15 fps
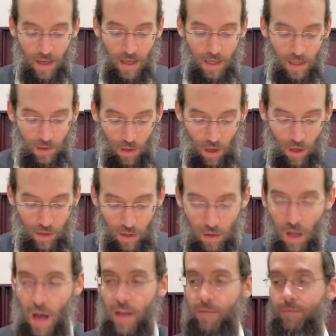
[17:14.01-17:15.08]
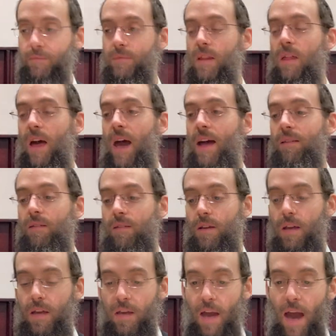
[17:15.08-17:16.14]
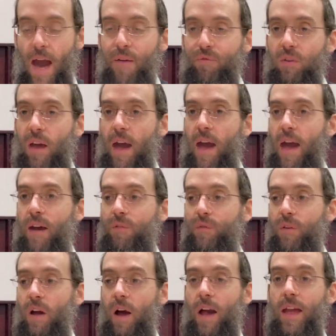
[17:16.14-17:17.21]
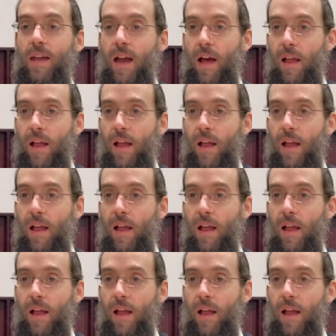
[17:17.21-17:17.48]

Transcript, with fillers: iloi loy that you have to have a,